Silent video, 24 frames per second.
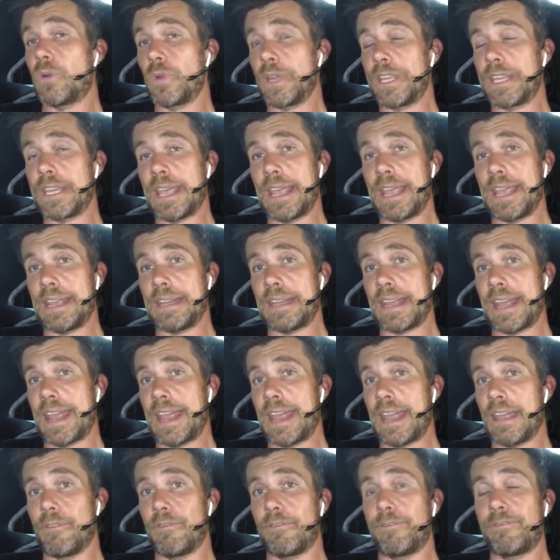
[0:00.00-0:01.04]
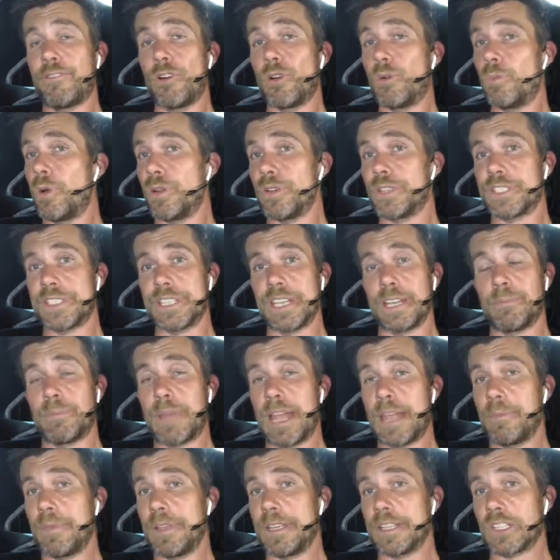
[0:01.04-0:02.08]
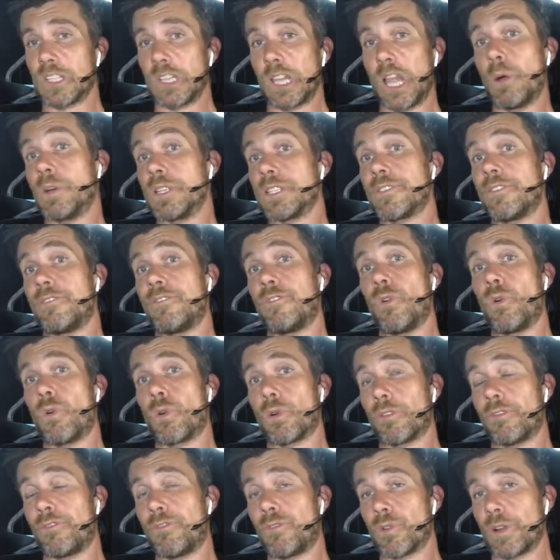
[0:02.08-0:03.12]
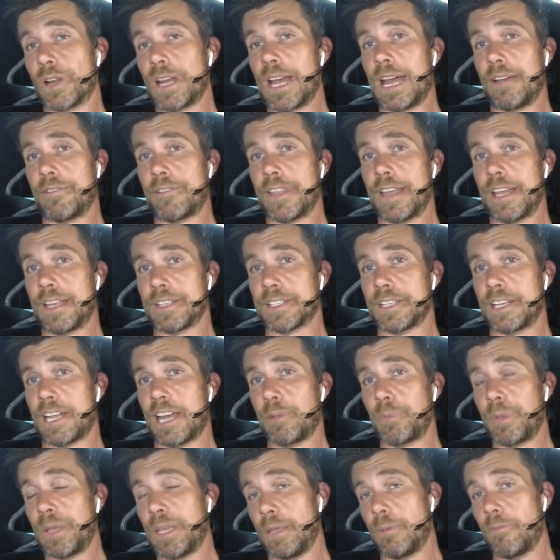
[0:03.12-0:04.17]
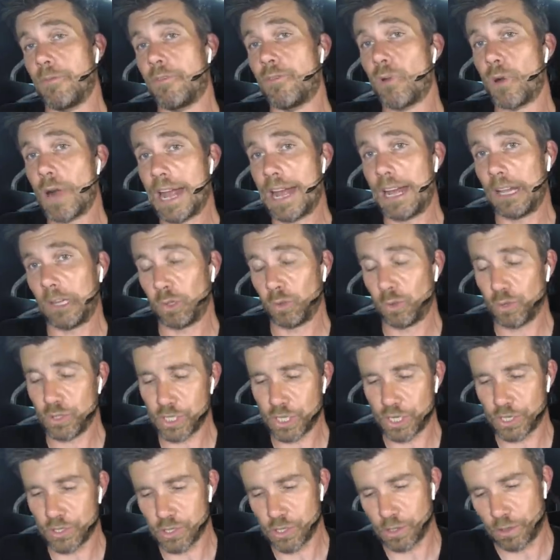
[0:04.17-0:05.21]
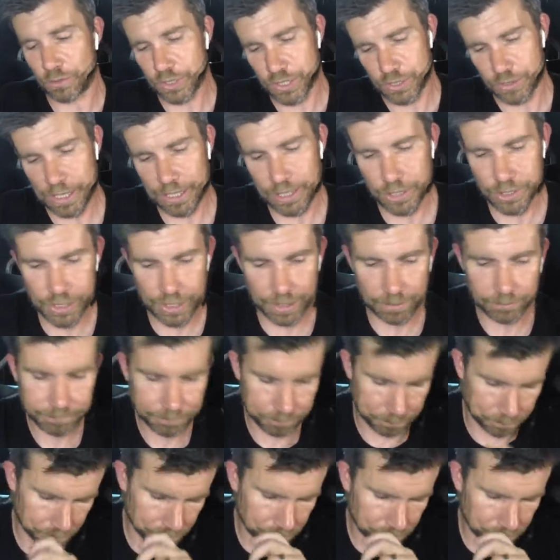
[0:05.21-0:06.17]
We can have full boost at maybe as low as 4 or 4,500 RPM for our launch control strategy.